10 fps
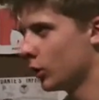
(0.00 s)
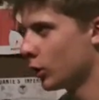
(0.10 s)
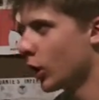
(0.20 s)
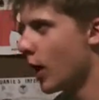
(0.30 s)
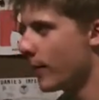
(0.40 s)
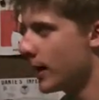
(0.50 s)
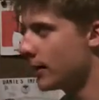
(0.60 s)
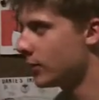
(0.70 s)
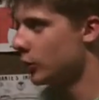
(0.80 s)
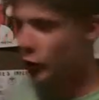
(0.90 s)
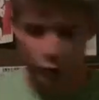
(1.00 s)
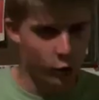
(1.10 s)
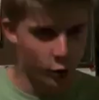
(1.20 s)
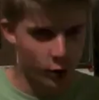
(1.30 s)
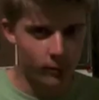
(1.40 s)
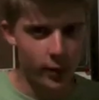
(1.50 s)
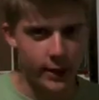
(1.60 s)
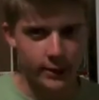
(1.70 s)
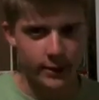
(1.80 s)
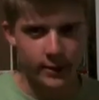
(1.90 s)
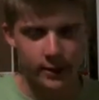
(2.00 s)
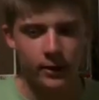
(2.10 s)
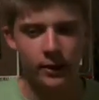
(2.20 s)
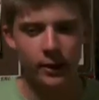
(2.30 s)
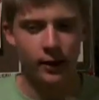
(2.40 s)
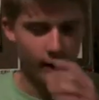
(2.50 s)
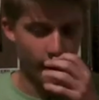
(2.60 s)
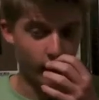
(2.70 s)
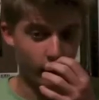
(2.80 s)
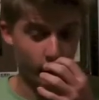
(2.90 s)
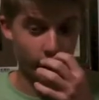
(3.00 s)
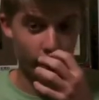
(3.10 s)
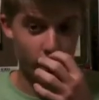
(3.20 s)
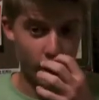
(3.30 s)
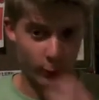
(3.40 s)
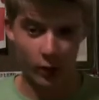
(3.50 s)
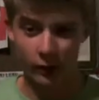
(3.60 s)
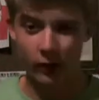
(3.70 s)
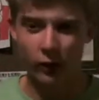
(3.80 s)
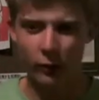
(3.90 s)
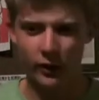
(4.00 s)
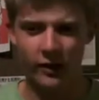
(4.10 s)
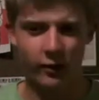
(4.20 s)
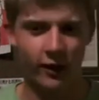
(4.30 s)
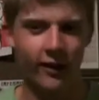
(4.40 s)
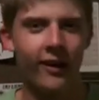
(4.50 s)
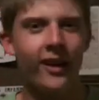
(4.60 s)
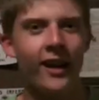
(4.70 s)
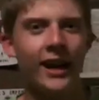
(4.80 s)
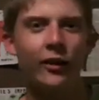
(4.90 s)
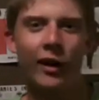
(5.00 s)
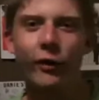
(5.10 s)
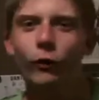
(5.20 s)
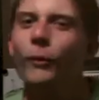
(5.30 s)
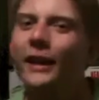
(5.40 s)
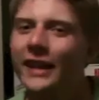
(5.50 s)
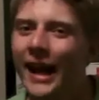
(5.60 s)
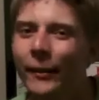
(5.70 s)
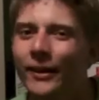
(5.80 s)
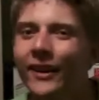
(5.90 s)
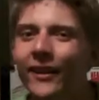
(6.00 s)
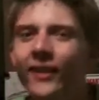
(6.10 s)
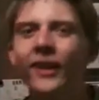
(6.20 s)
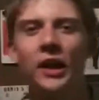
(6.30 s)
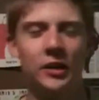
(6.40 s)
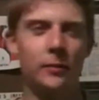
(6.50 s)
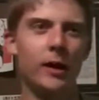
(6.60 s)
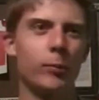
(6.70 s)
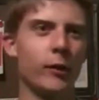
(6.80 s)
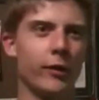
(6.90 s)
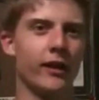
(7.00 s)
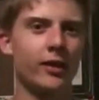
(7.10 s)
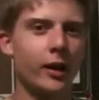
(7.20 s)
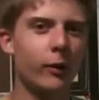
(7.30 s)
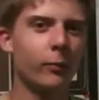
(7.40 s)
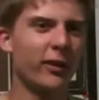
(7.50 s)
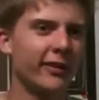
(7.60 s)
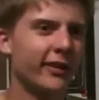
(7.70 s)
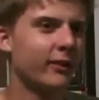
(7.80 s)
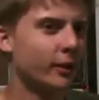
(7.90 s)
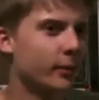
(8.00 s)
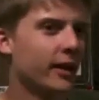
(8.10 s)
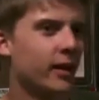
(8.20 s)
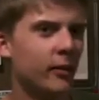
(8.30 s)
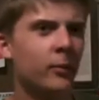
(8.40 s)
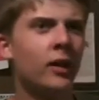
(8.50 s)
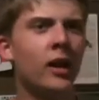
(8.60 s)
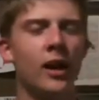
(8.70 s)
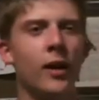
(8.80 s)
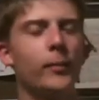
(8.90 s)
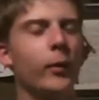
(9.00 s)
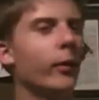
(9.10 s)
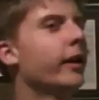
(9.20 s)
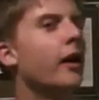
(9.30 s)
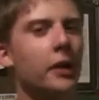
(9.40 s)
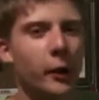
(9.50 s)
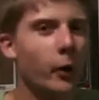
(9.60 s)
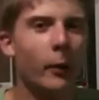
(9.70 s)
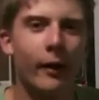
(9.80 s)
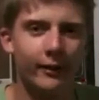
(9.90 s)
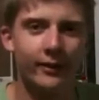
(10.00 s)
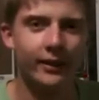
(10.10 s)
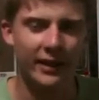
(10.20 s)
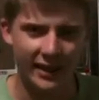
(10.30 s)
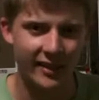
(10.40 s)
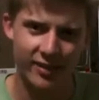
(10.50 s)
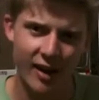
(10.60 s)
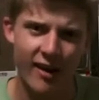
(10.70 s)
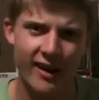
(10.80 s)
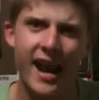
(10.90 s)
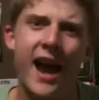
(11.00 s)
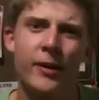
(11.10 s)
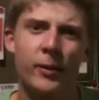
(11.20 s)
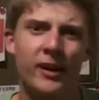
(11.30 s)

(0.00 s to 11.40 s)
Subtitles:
Copy, paste. And it was really not personal, but he tried to throw my name in there to make me think that it was personally written by him, but we all know it wasn't. Sorry, Adam.